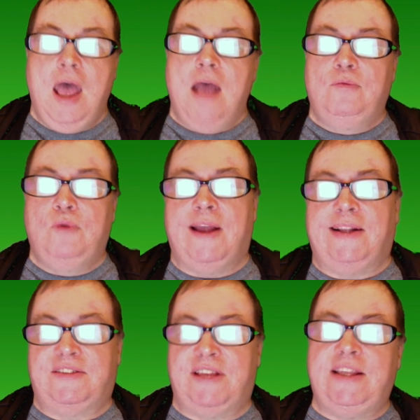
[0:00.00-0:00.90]

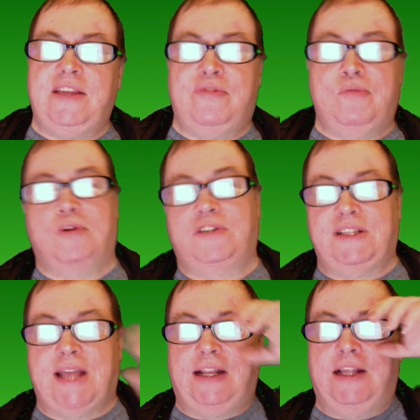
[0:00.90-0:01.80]
Right, thank you for
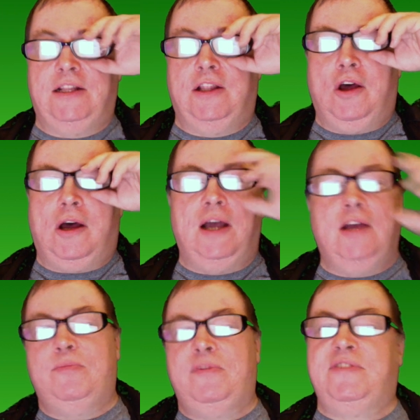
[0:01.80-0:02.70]
watching that little lot. I
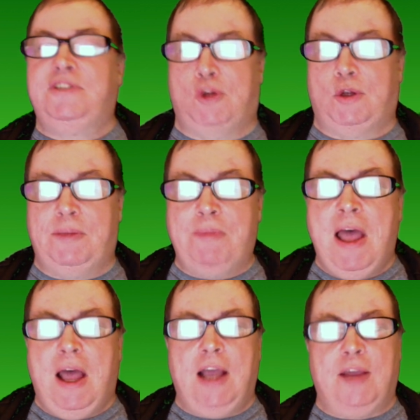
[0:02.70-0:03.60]
hope you've enjoyed them.
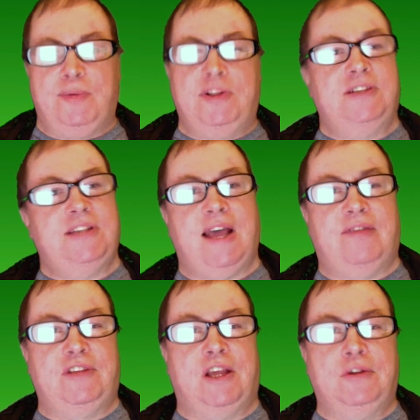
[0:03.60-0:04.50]
I hope you'd like to
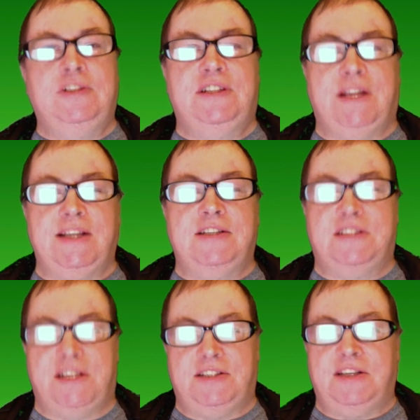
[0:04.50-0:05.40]
have a go at today's
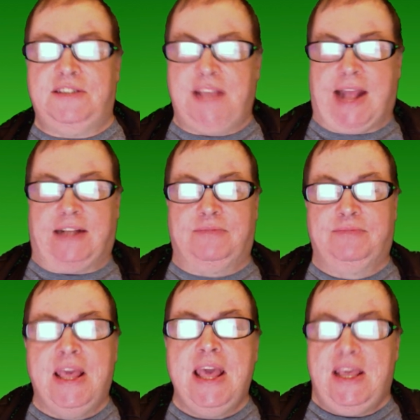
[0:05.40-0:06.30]
teaser set.
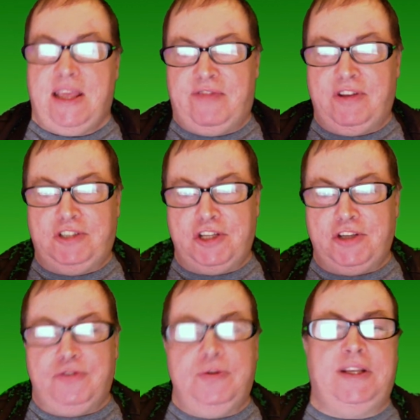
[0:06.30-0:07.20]
If you do,
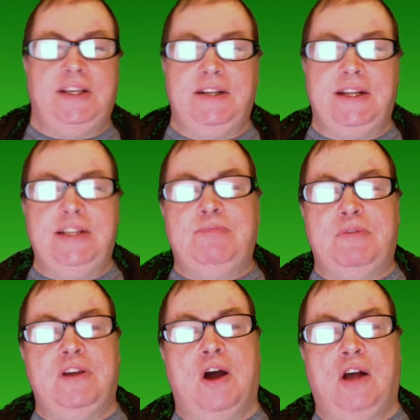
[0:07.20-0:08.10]
you need to
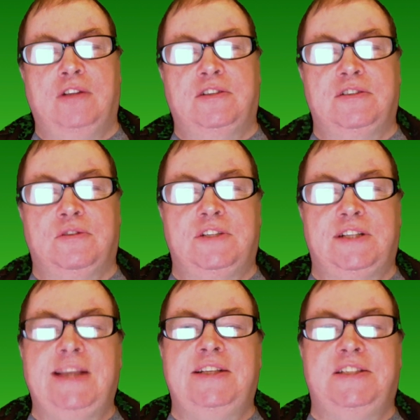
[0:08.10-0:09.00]
put your answers on
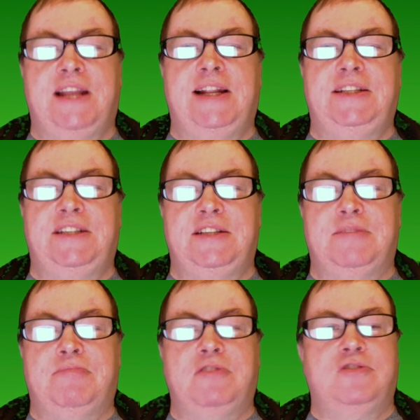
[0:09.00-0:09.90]
today's daily
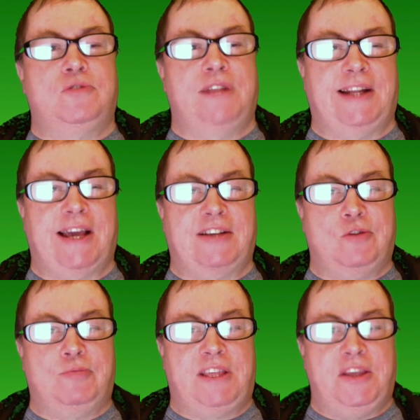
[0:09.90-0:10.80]
teaser post on Knickknack's
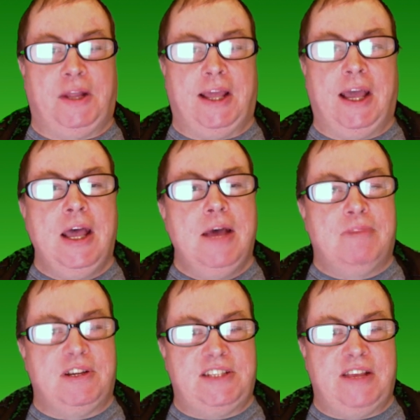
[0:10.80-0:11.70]
Old Peculiar
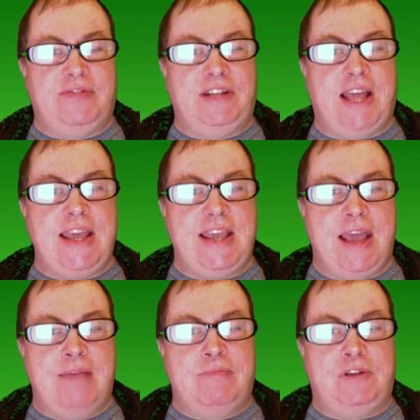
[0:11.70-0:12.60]
by 7
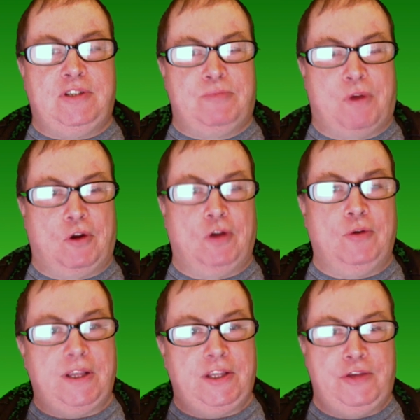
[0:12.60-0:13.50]
a.m.
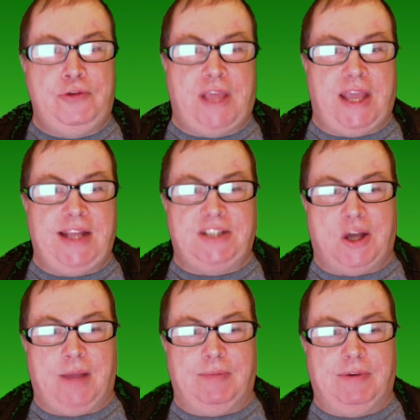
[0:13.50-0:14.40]
tomorrow UK time.